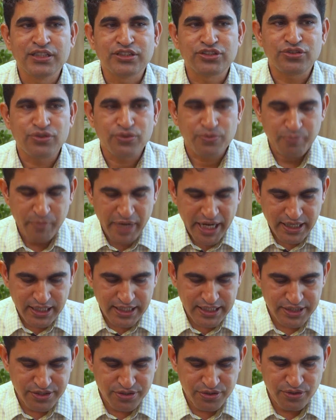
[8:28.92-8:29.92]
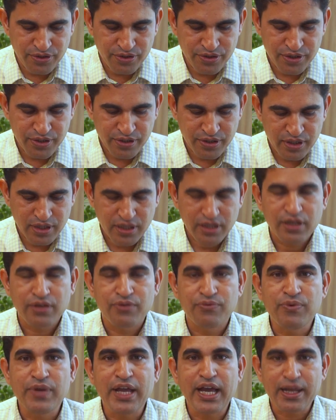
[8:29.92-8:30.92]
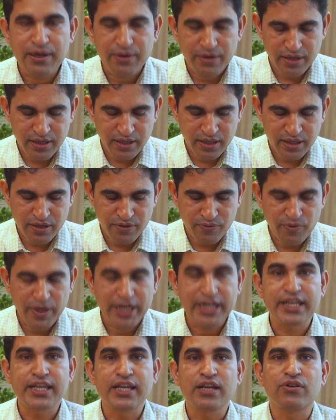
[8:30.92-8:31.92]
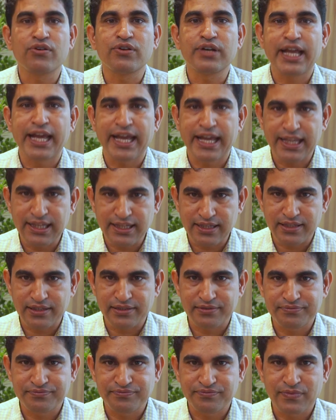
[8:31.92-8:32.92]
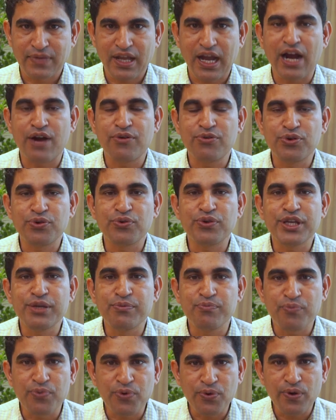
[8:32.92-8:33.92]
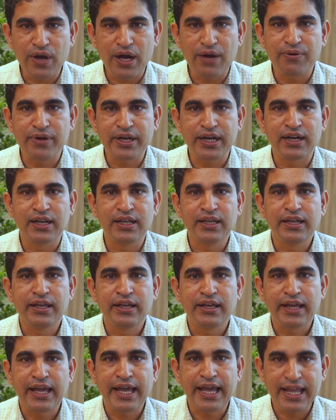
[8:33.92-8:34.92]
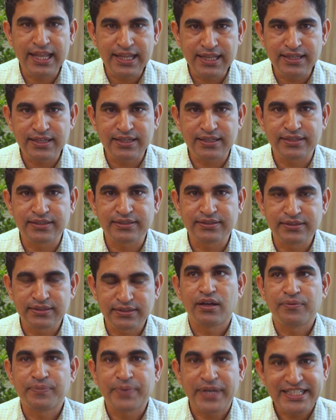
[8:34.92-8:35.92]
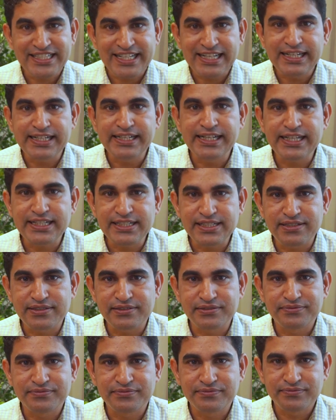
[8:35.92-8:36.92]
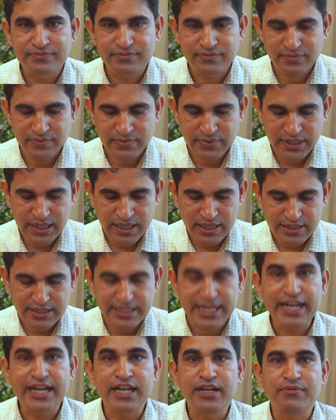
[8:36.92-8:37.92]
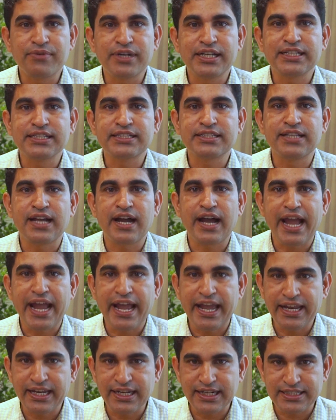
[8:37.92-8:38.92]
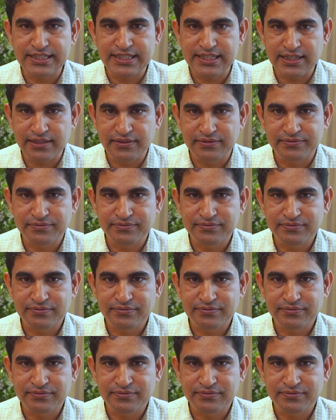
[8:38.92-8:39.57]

So, main issue, we are working on health, how to improve our health facilities. Second one is the energy,